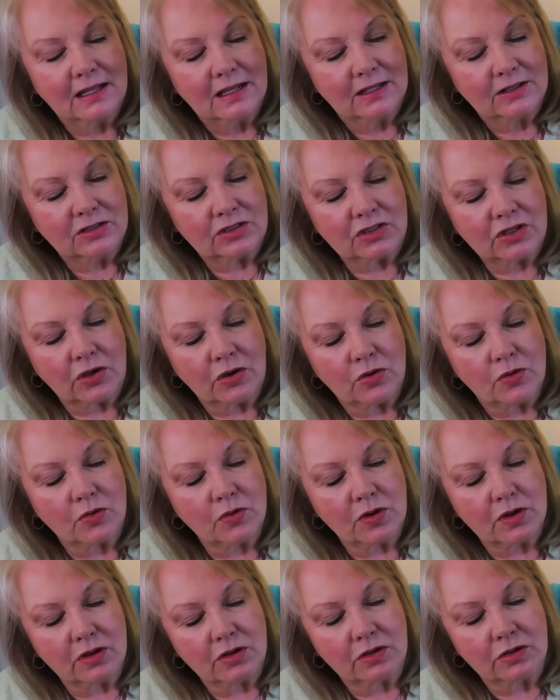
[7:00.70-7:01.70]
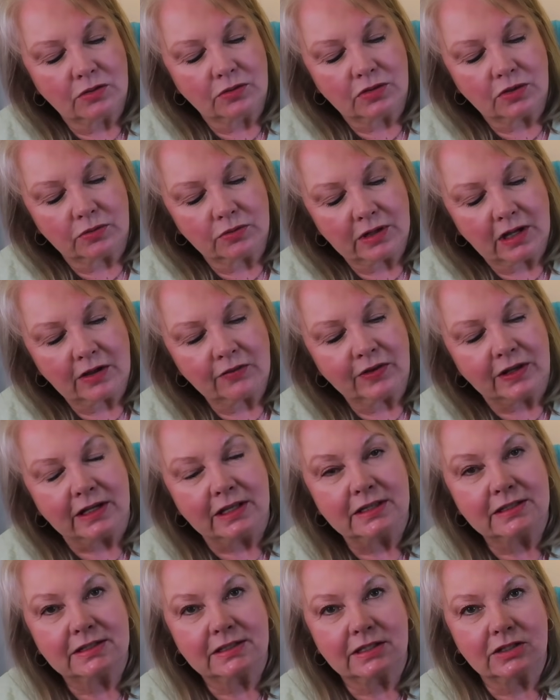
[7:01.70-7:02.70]
So you don't have any
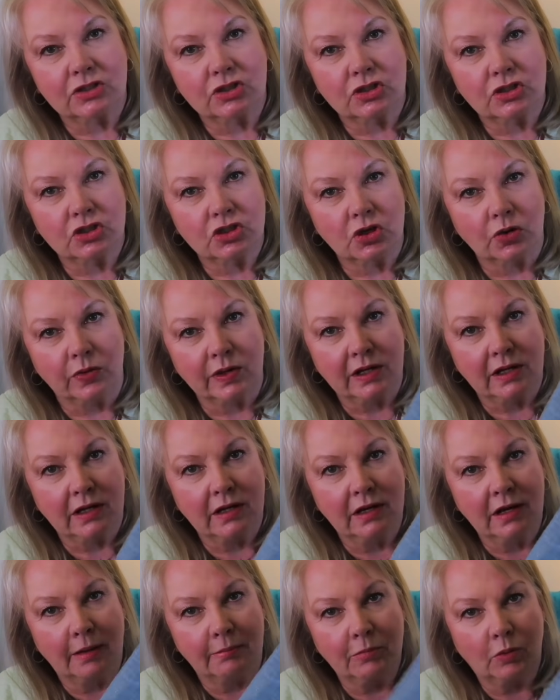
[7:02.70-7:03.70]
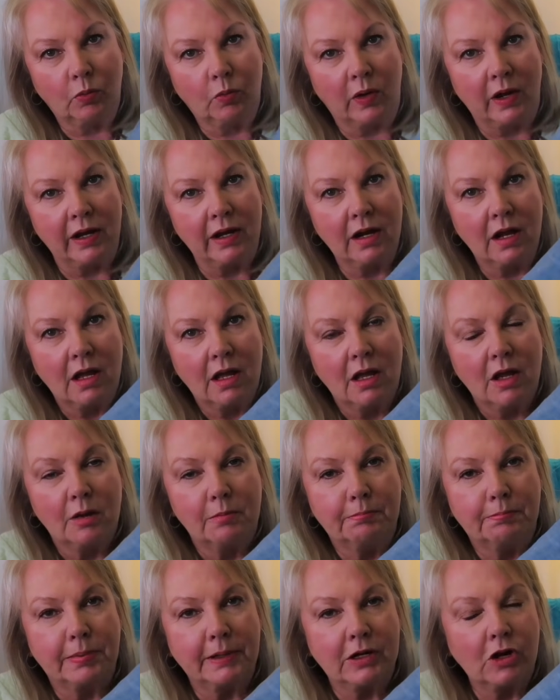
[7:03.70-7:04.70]
stitches showing, number one,
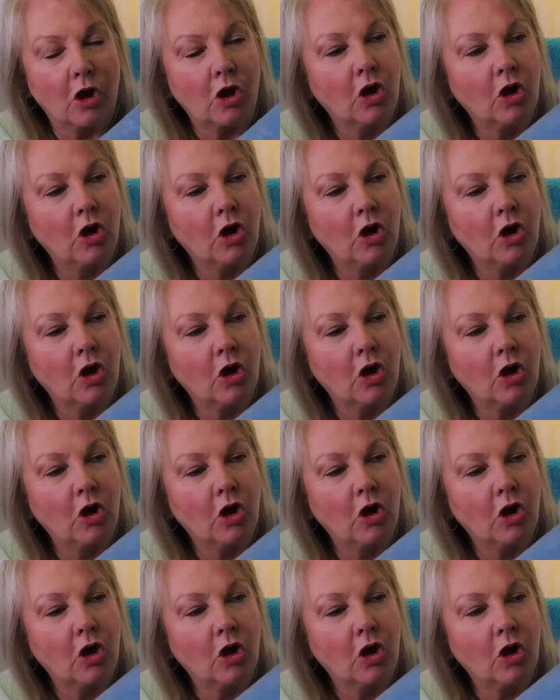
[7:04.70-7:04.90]
but